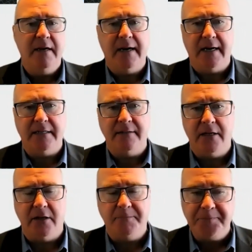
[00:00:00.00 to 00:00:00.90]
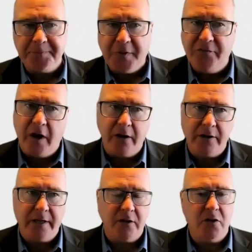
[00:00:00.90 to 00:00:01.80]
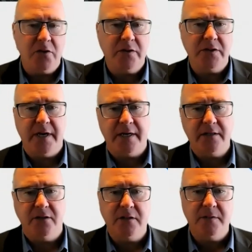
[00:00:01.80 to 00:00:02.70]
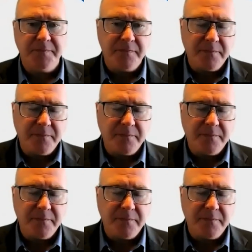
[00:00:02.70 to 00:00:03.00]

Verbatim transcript: Uh, you know, You've got to look at your local sectors.